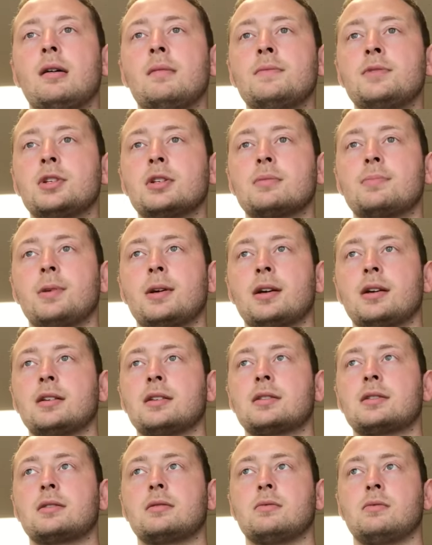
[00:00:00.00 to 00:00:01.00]
just
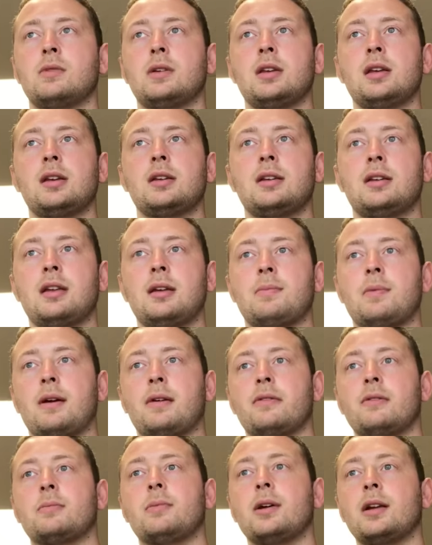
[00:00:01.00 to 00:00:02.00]
because we need to keep
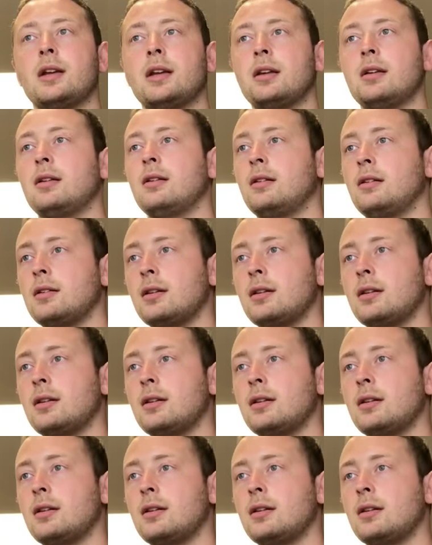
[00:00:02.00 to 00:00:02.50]
everybody